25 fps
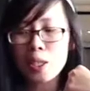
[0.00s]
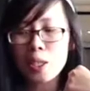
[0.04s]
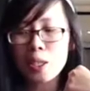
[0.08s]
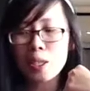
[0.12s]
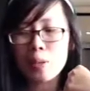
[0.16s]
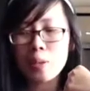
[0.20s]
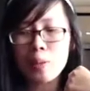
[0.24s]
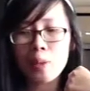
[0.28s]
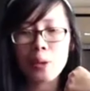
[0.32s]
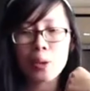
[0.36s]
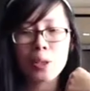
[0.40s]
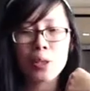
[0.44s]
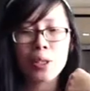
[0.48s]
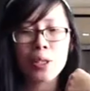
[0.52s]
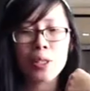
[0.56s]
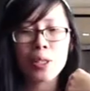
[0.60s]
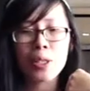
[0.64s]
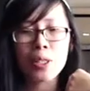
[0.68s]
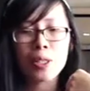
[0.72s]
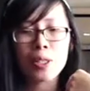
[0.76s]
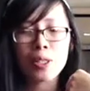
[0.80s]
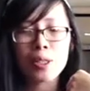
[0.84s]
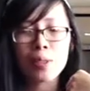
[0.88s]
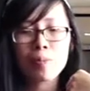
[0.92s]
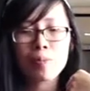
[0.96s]
on
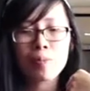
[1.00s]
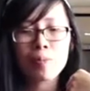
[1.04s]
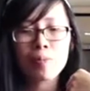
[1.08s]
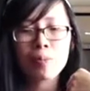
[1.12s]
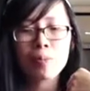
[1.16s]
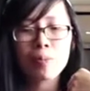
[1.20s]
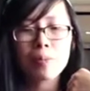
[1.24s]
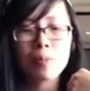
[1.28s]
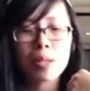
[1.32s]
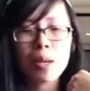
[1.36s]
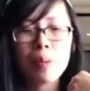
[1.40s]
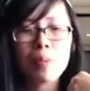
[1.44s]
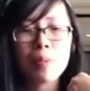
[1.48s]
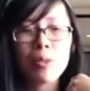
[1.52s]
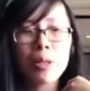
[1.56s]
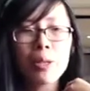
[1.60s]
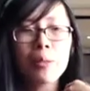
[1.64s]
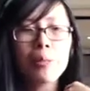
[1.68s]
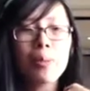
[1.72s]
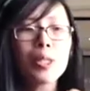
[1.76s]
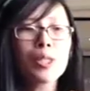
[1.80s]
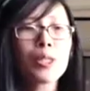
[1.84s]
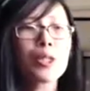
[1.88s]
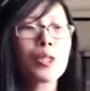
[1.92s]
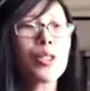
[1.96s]
the
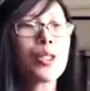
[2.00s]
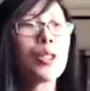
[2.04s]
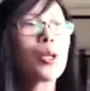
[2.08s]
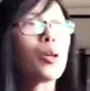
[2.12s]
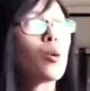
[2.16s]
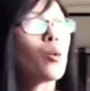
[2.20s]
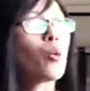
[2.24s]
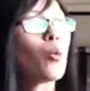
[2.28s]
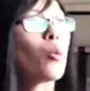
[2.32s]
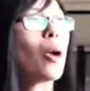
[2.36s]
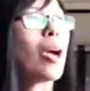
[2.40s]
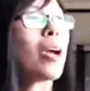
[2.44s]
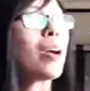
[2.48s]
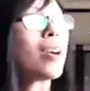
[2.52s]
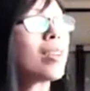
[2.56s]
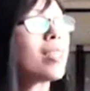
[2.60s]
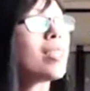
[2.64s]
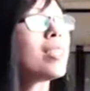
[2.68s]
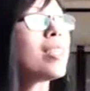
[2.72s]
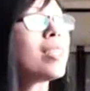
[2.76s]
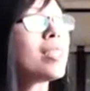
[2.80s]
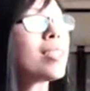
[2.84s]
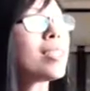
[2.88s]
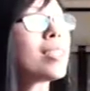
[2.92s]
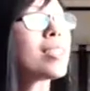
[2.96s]

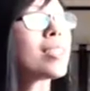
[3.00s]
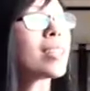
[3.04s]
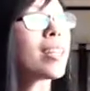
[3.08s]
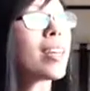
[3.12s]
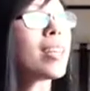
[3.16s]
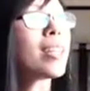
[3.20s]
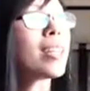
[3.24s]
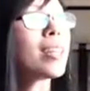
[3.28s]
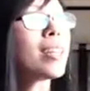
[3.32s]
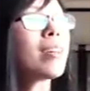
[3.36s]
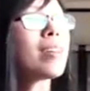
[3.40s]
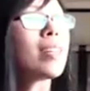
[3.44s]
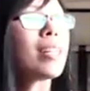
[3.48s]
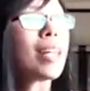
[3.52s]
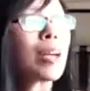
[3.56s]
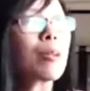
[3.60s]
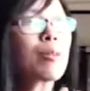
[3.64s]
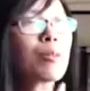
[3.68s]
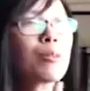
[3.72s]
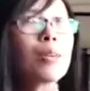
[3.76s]
awareness side now. I